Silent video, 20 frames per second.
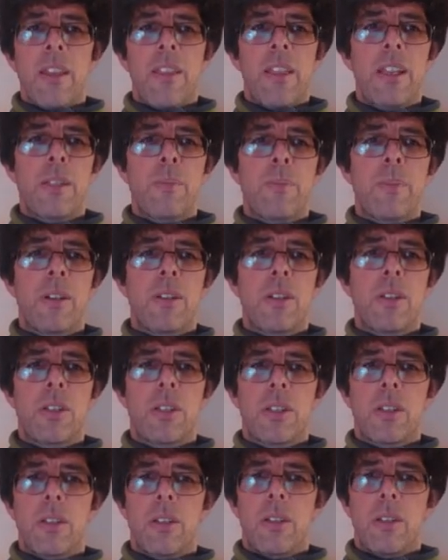That's
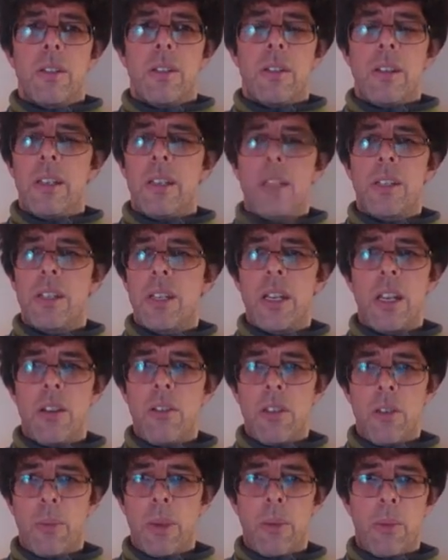because it doesn't
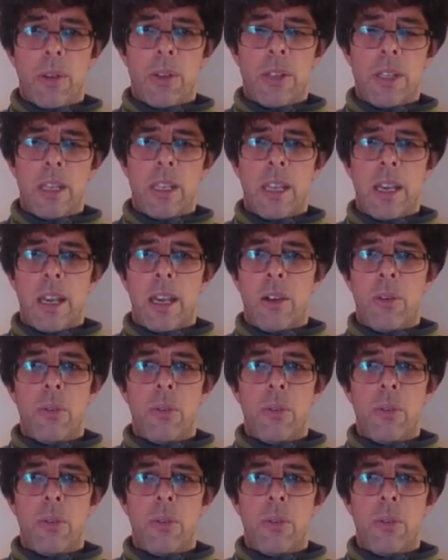know that we want it there.